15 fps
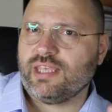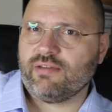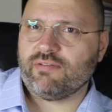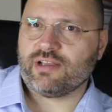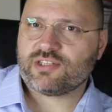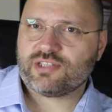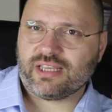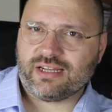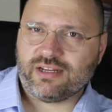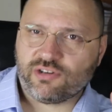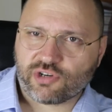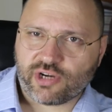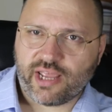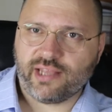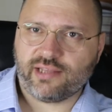give us a
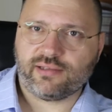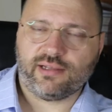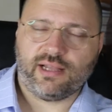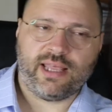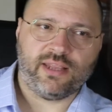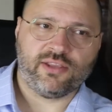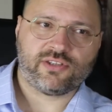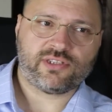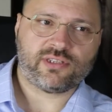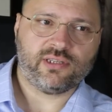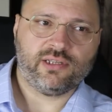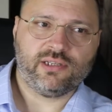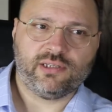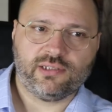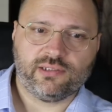great
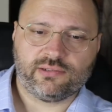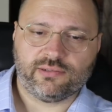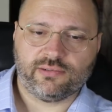lens uh,